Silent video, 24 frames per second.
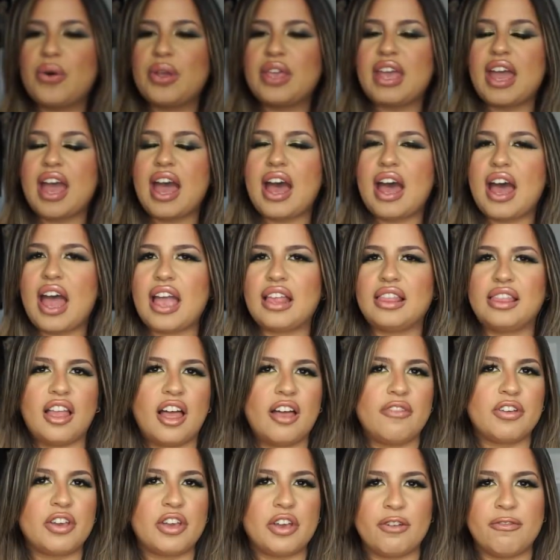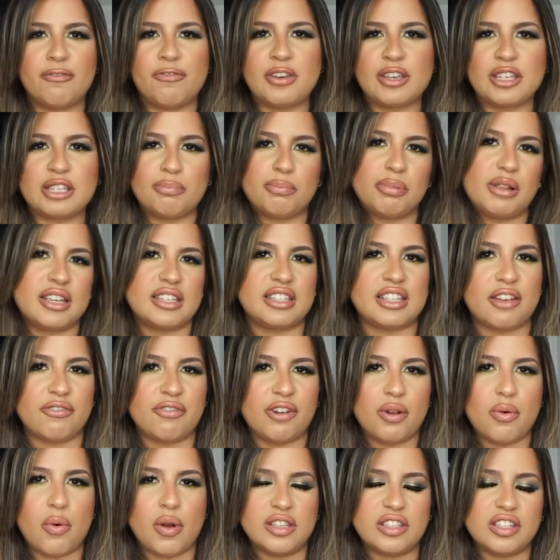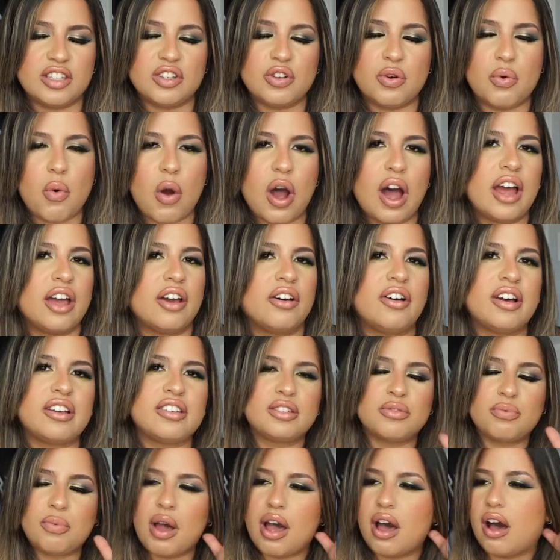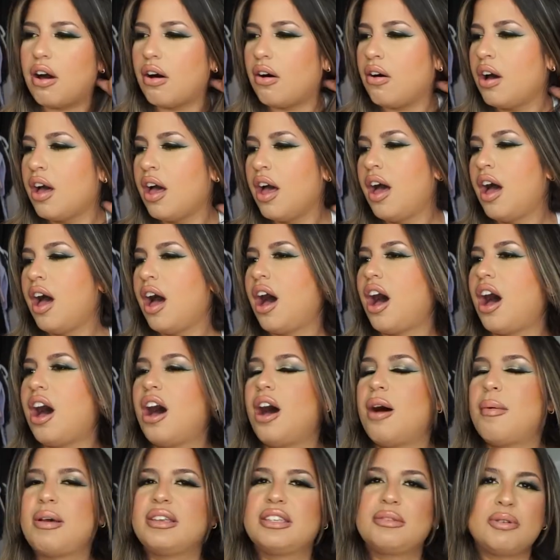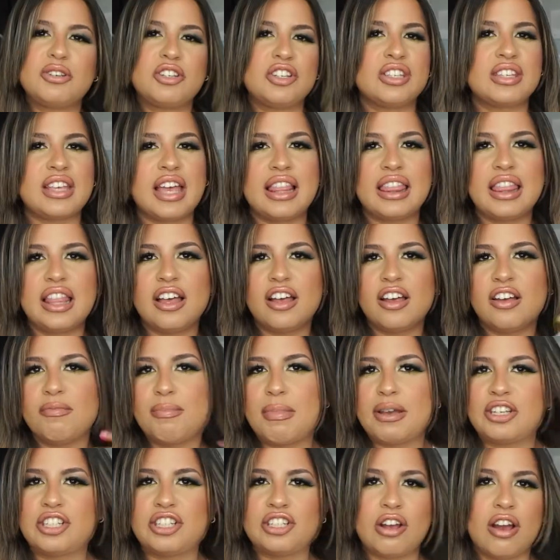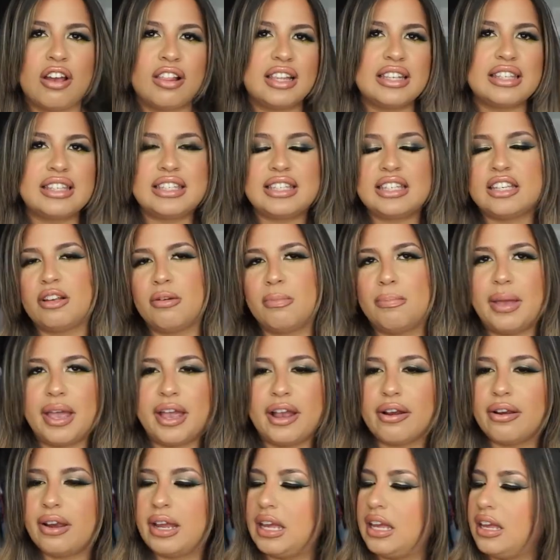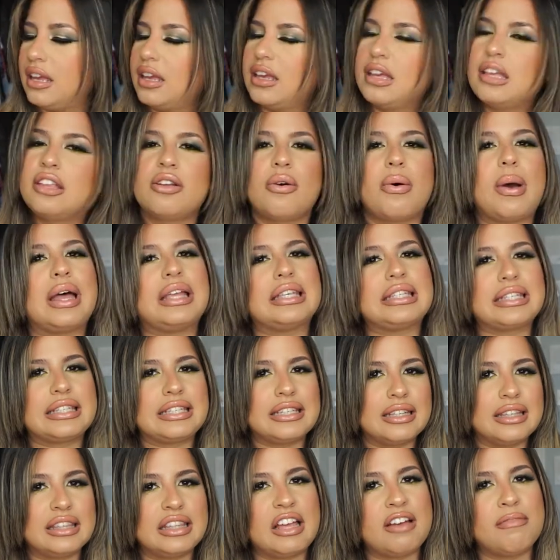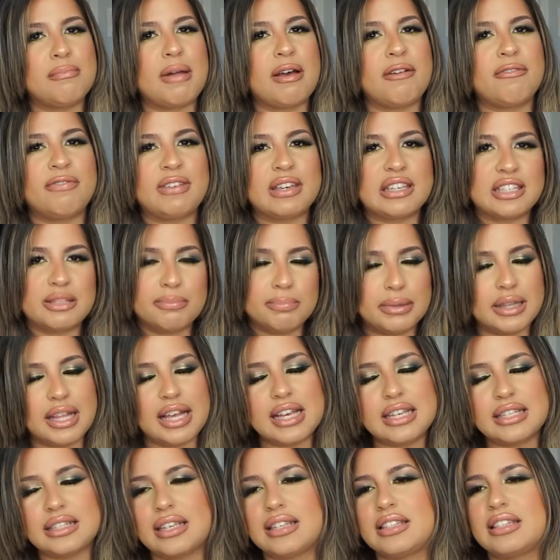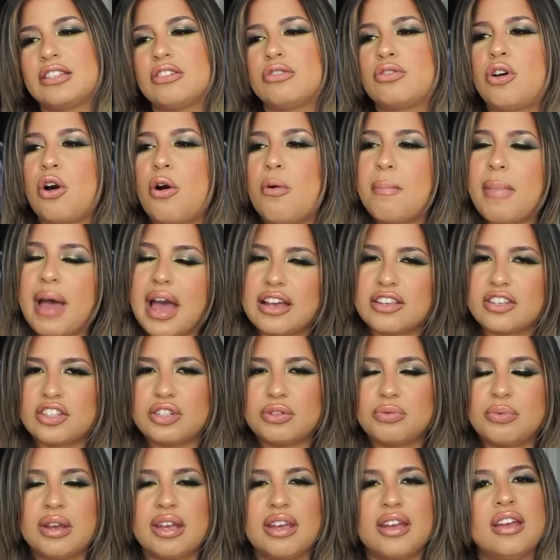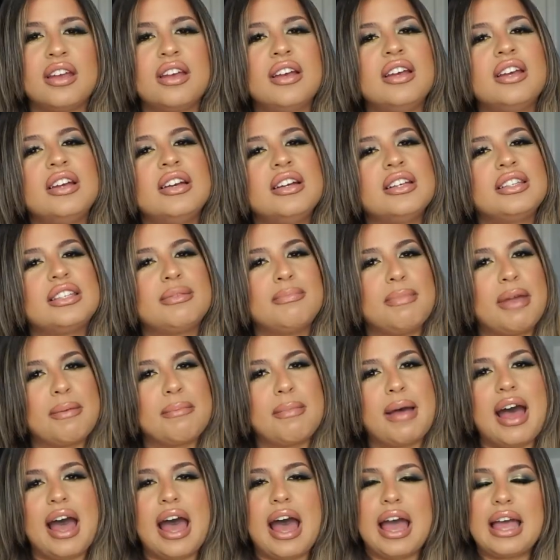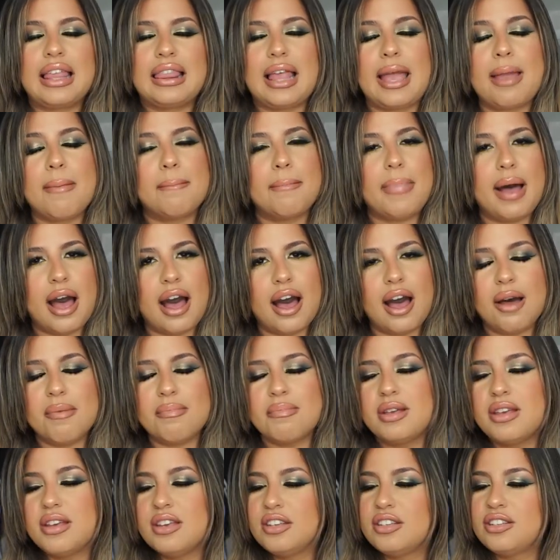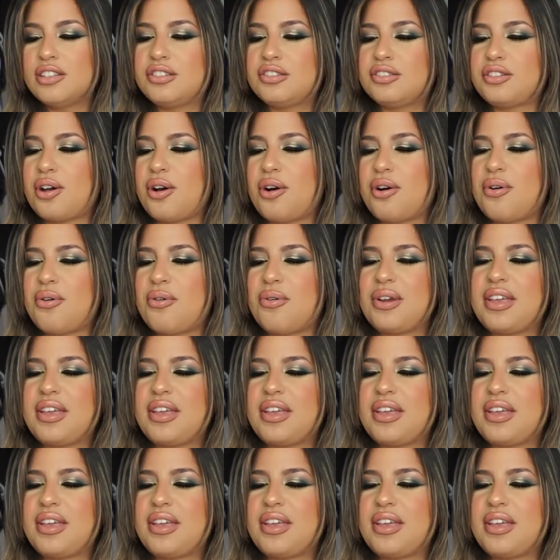yeah, I love a good Fix Plus every once in a while as well. Um, as much as I love my Charlotte Tilbury, you know, I still love my Fix Plus. I still go back to it to make my highlight pop. So